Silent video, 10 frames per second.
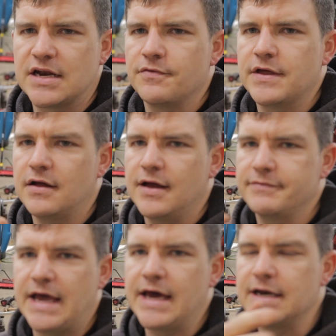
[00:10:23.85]
I don't think I'll
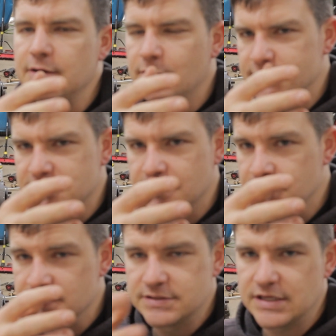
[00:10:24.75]
have to add any weld to
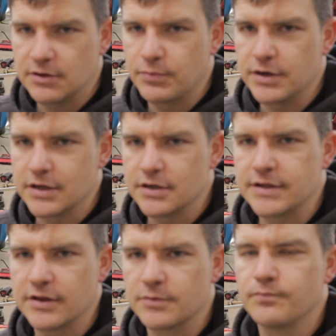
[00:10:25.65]
those. They look pretty good.
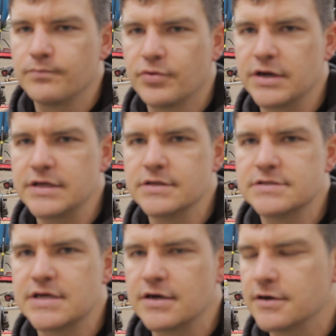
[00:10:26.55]
They look pretty
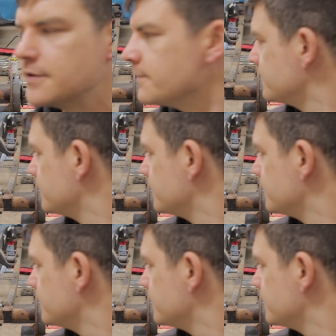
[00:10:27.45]
centered.